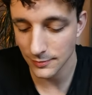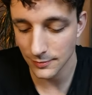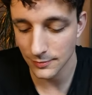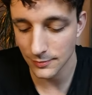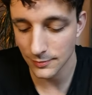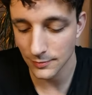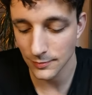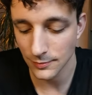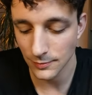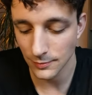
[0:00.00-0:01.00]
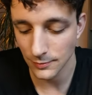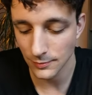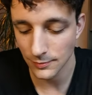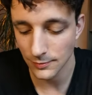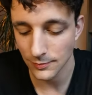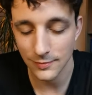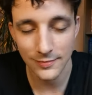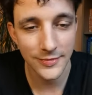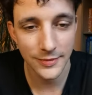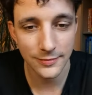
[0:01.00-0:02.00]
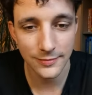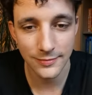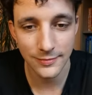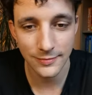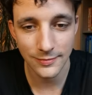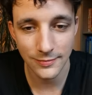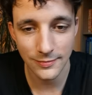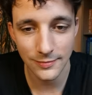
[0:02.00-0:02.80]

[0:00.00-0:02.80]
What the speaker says: Well, I've been absolutely great.